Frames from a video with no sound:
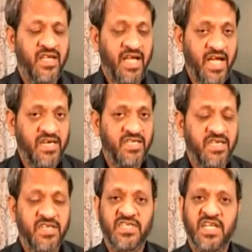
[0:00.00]
and
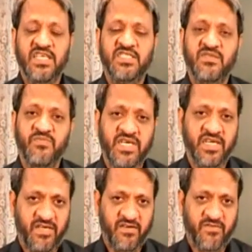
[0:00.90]

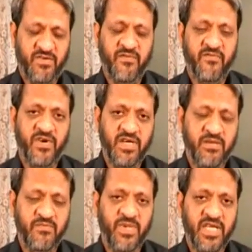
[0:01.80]
transmitted from
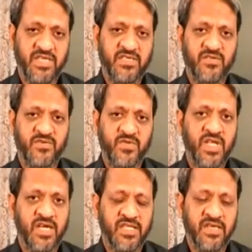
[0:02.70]
one place to
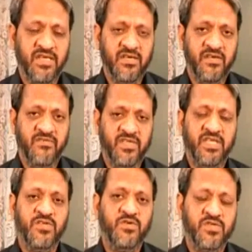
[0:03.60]
the other with
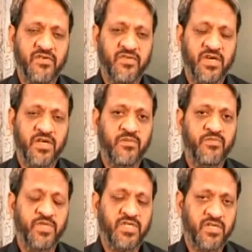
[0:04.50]
the use of a
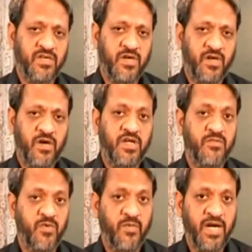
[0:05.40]
computer or a
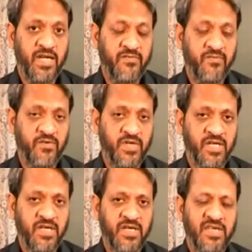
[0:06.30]
mobile phone
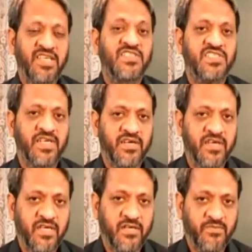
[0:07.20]
instantly.